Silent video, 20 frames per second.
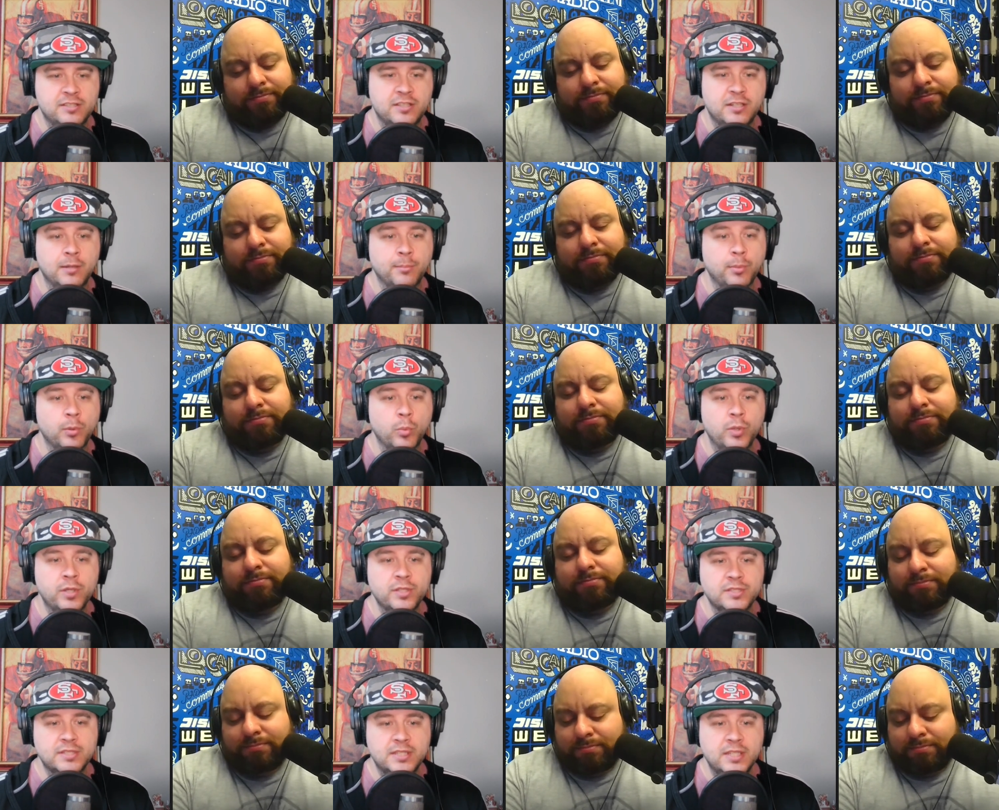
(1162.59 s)
Speaker 1: us the number
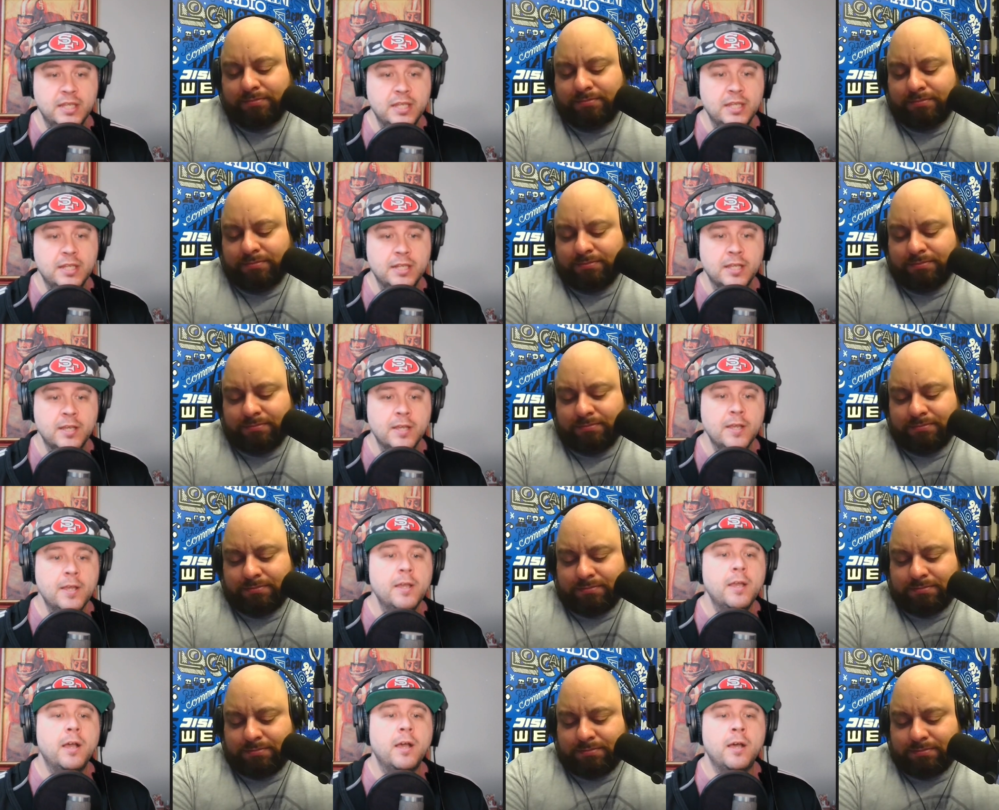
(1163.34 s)
one seed?
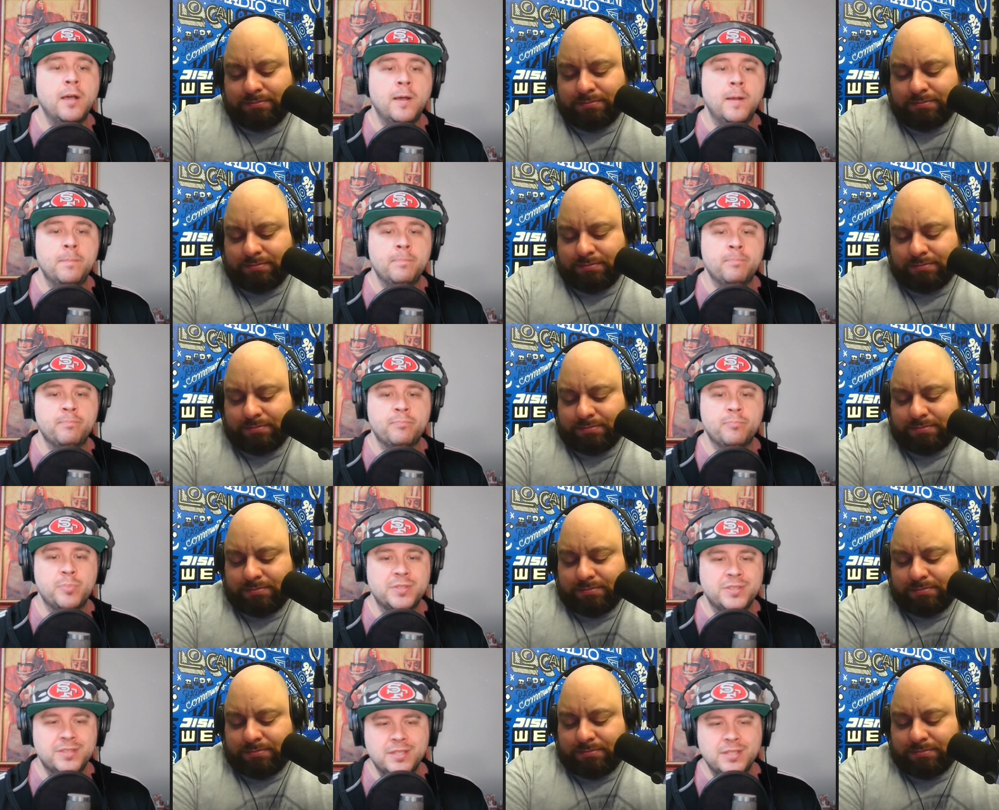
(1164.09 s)
Um,
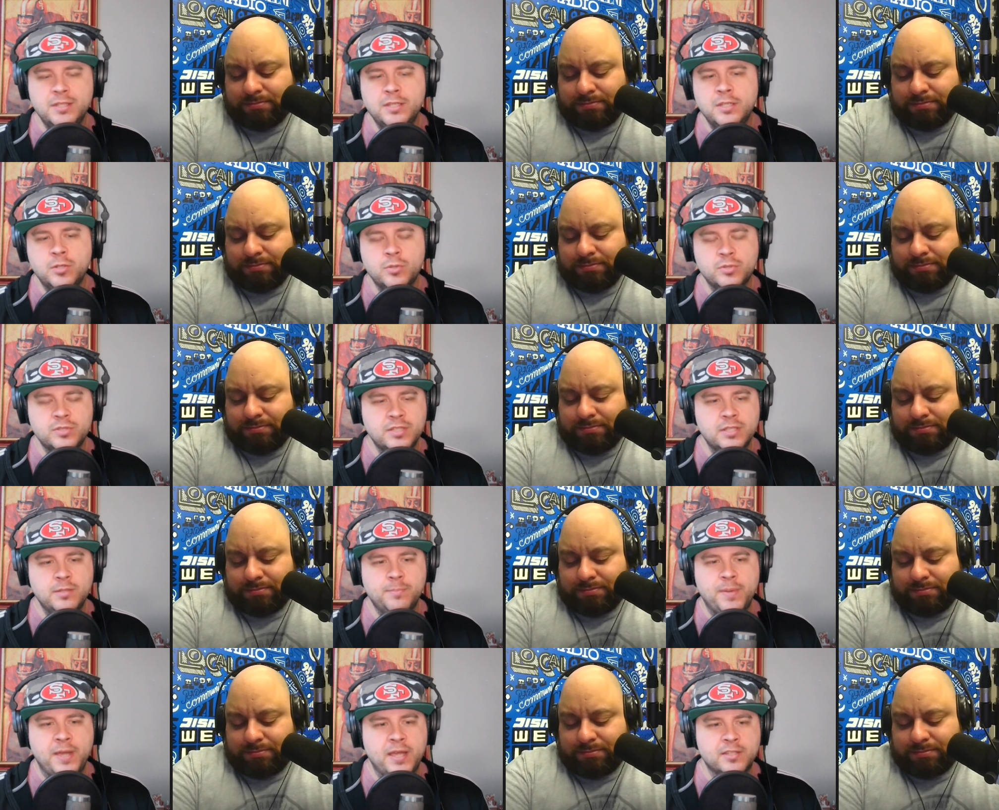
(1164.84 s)
but you know, it's in
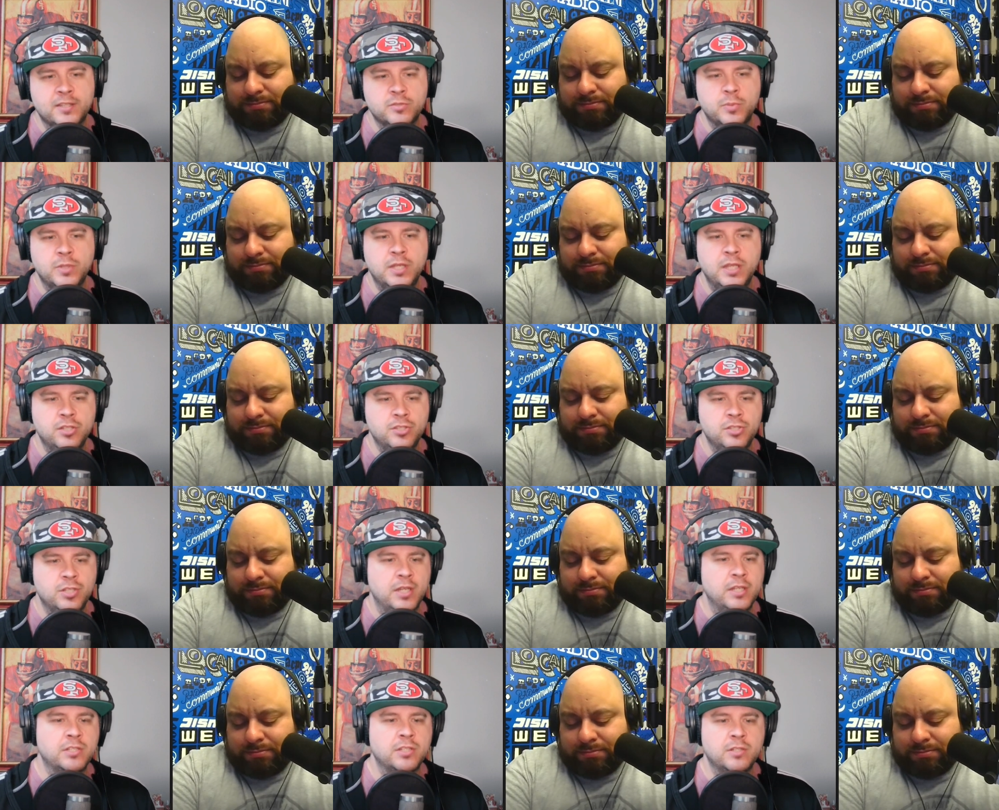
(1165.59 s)
the past. We can't
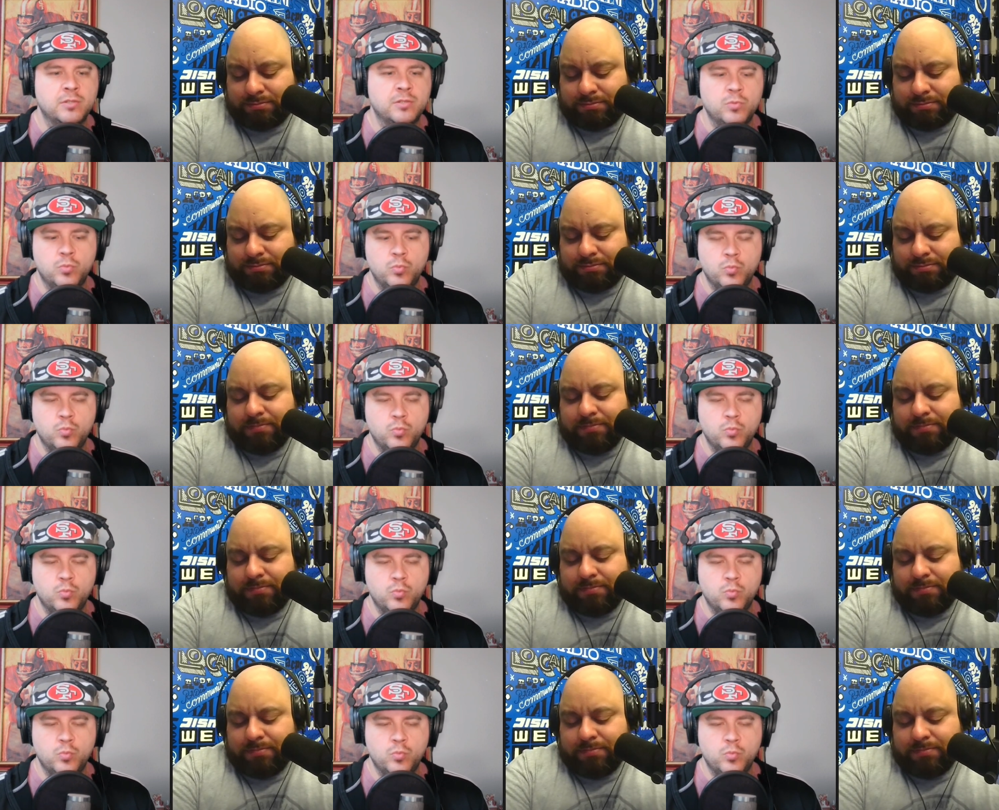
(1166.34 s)
change it.